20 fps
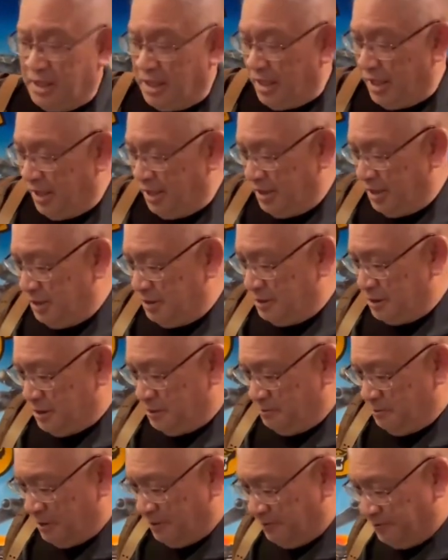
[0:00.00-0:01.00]
And then,
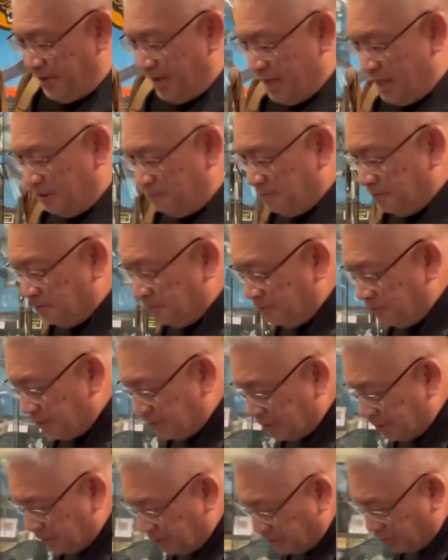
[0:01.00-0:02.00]
in fact,
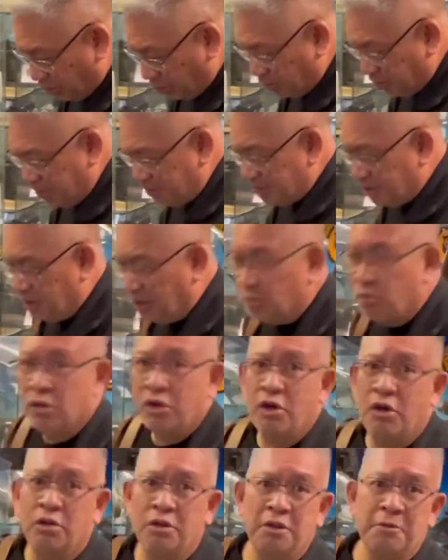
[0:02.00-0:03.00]
the grease gun would
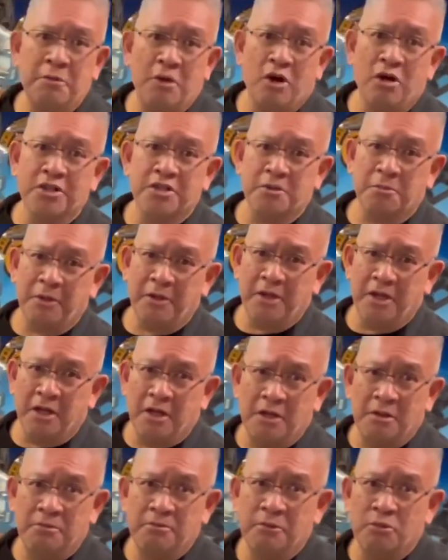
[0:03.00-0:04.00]
also
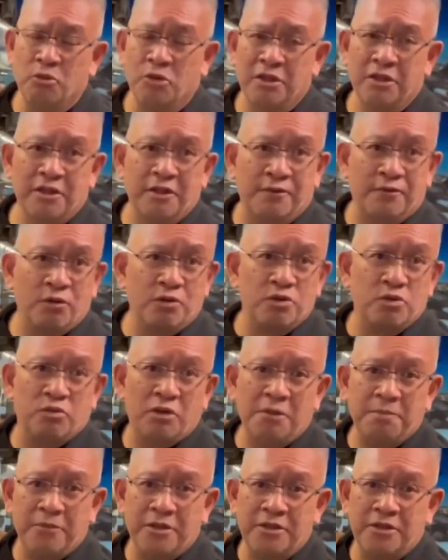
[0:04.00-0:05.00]
become one of the first
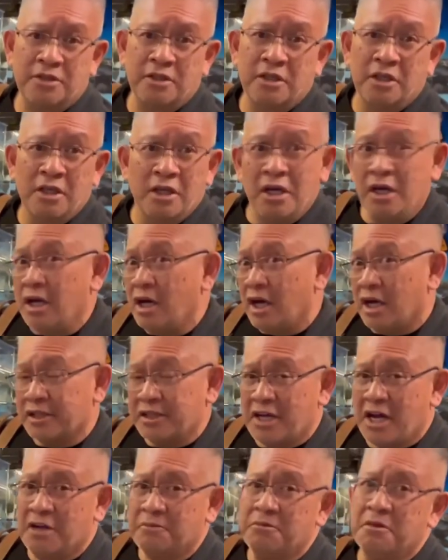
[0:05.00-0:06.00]
weapons
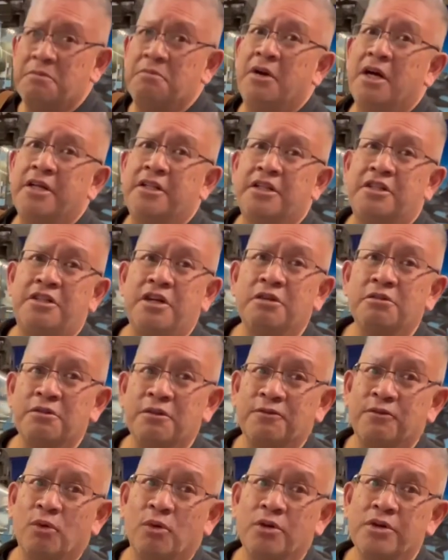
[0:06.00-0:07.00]
adopted by the Delta
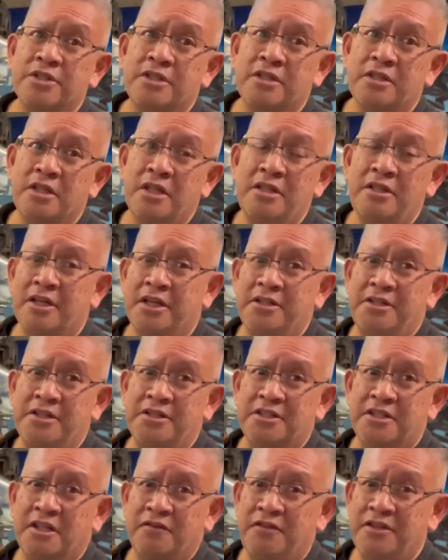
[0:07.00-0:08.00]
Force in
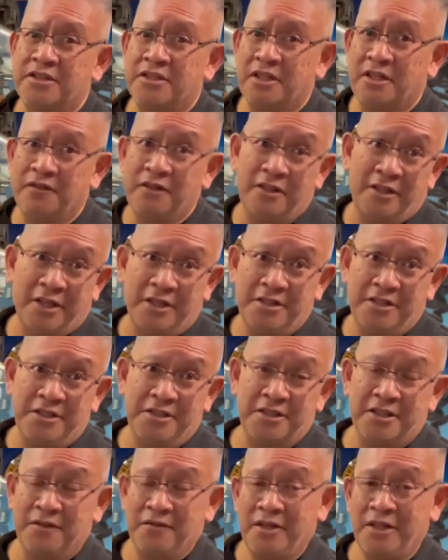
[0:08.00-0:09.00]
1977,
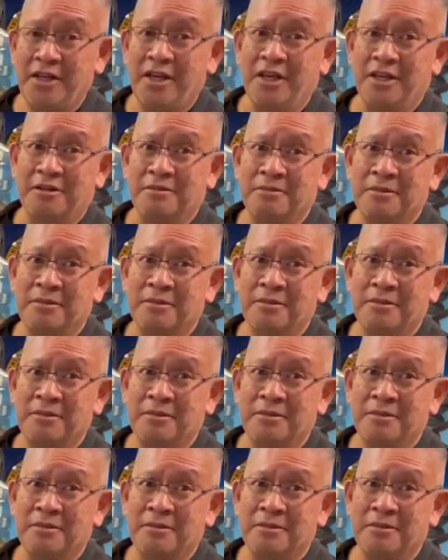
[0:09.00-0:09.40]
1978.